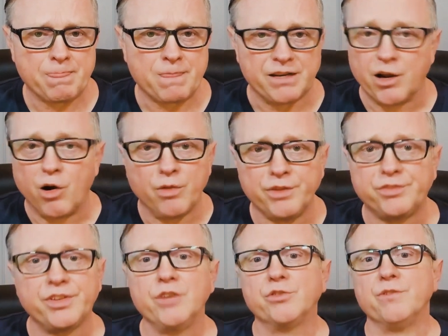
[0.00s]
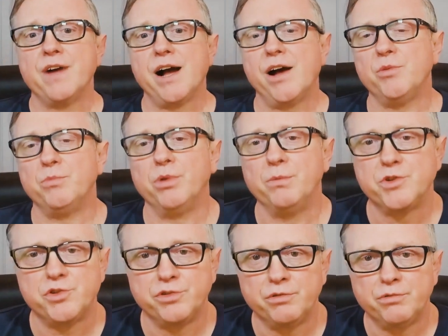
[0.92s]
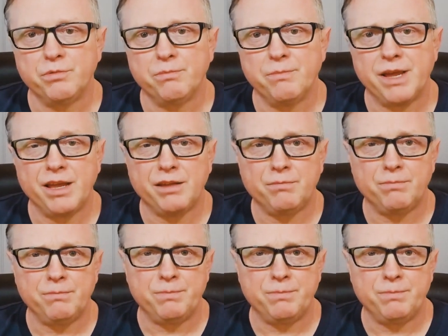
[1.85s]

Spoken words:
Now, all these things are valuable, but you may